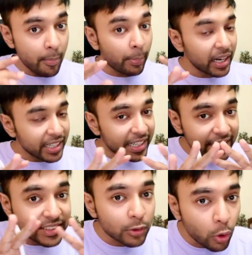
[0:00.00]
But
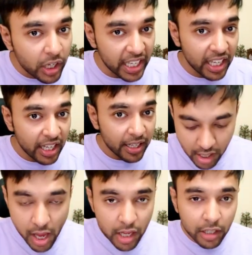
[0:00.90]
it is okay.
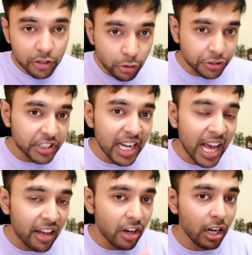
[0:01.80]
You still
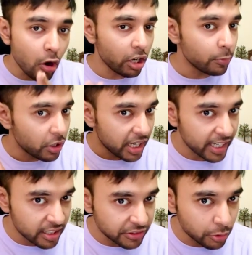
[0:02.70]
have a lot more
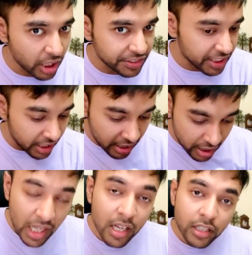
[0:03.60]
characters to consider.
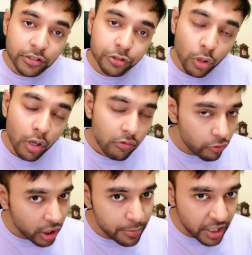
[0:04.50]
So
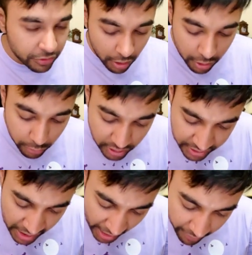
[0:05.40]
what I'm just gonna do is
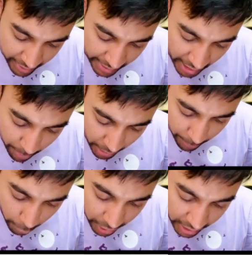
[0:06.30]
I will take my
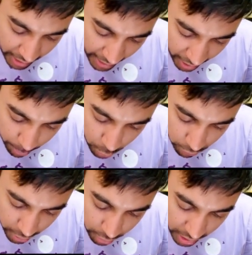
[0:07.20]
pointer and move it to